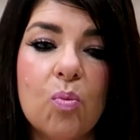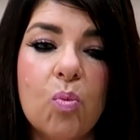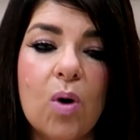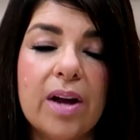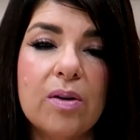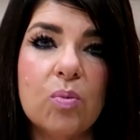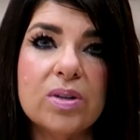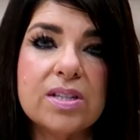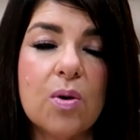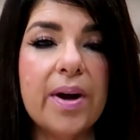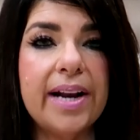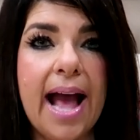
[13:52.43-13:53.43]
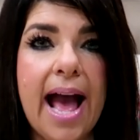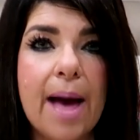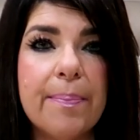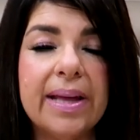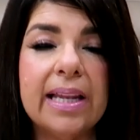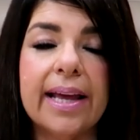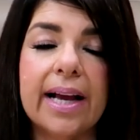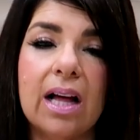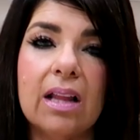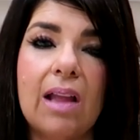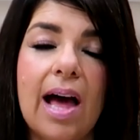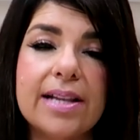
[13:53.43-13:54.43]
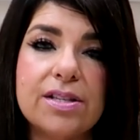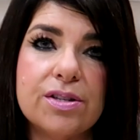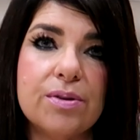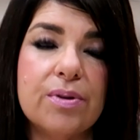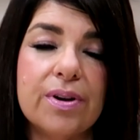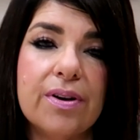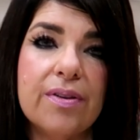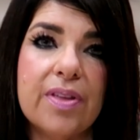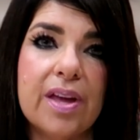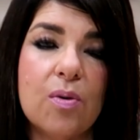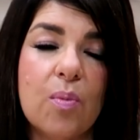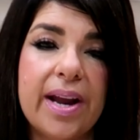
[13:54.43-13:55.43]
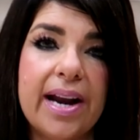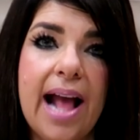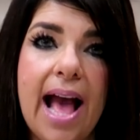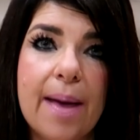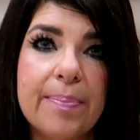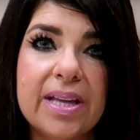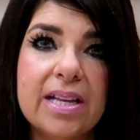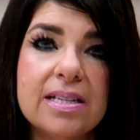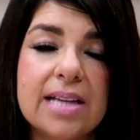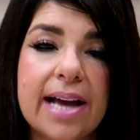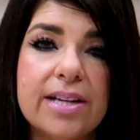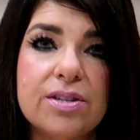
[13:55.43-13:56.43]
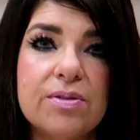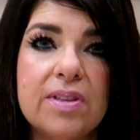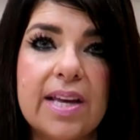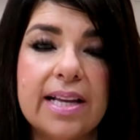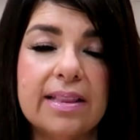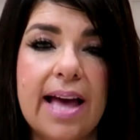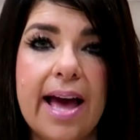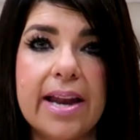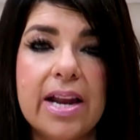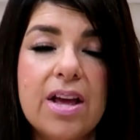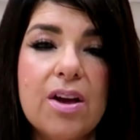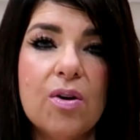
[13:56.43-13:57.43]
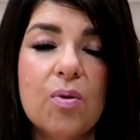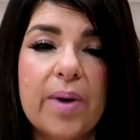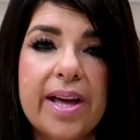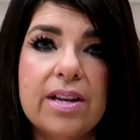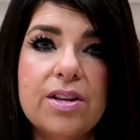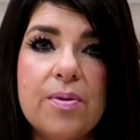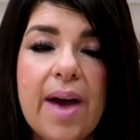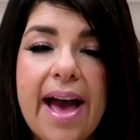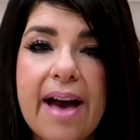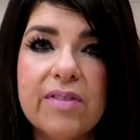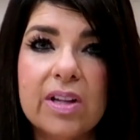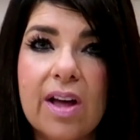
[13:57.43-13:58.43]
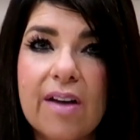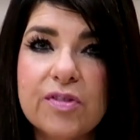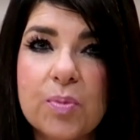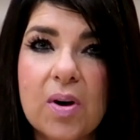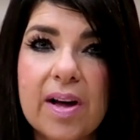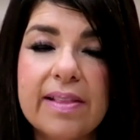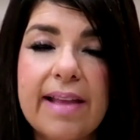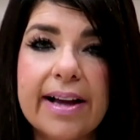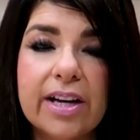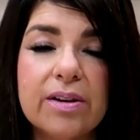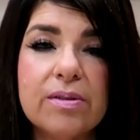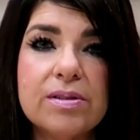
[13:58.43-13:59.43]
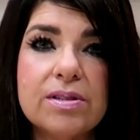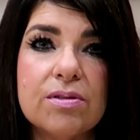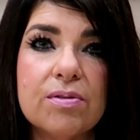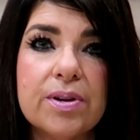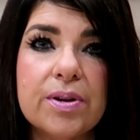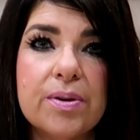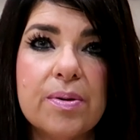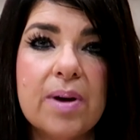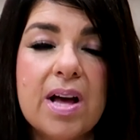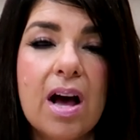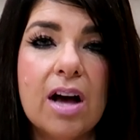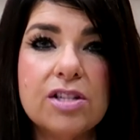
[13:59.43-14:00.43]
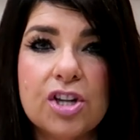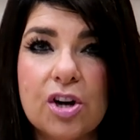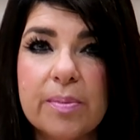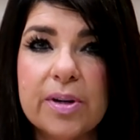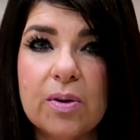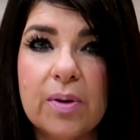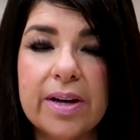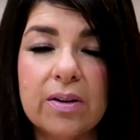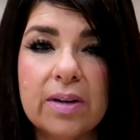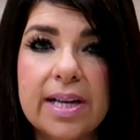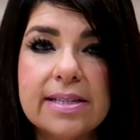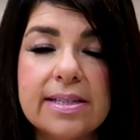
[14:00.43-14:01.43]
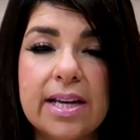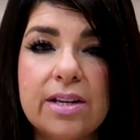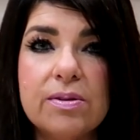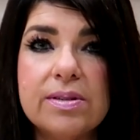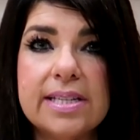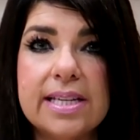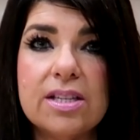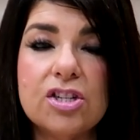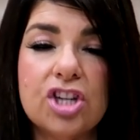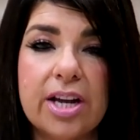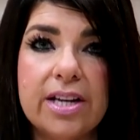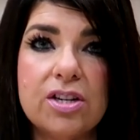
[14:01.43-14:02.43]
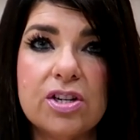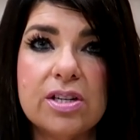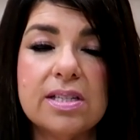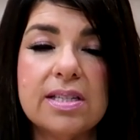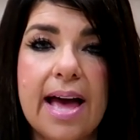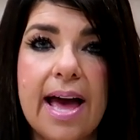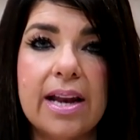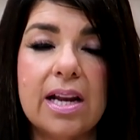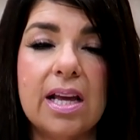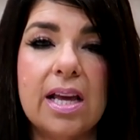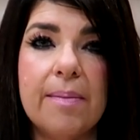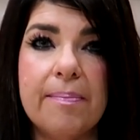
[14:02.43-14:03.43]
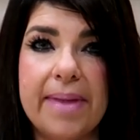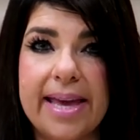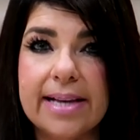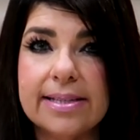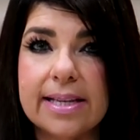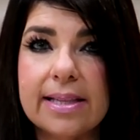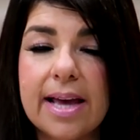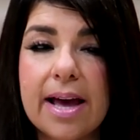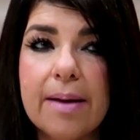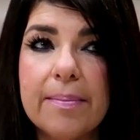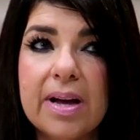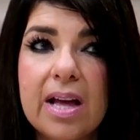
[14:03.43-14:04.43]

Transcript: what was going to happen like a lot sooner than when it happened. I do think that when you have a loved one that goes through a terminal illness and you see the changes that it makes in them,